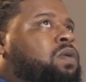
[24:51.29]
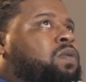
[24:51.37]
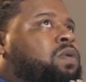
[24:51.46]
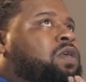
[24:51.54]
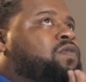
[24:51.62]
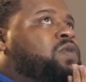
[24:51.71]

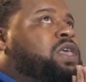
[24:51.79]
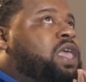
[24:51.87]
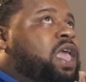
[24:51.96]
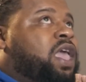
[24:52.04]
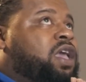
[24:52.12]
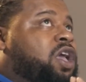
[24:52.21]
if we
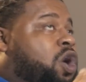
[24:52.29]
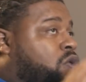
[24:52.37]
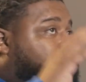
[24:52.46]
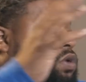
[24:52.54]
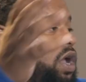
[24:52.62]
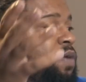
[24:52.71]
can't go
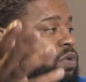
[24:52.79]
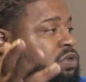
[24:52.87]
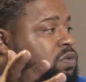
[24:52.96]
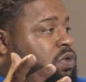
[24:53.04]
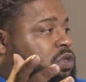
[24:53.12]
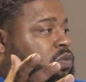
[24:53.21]
to the
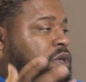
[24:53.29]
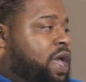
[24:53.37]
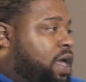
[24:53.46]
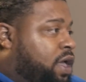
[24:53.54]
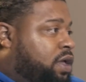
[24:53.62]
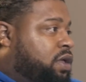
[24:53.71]
opportunities, we
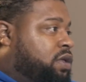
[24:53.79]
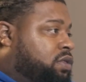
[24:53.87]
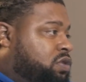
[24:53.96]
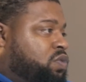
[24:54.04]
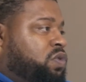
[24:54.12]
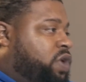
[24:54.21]
got
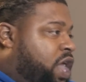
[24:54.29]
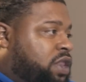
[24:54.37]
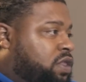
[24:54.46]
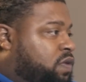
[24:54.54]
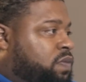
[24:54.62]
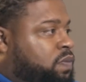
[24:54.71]
to create
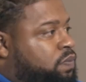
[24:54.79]
them.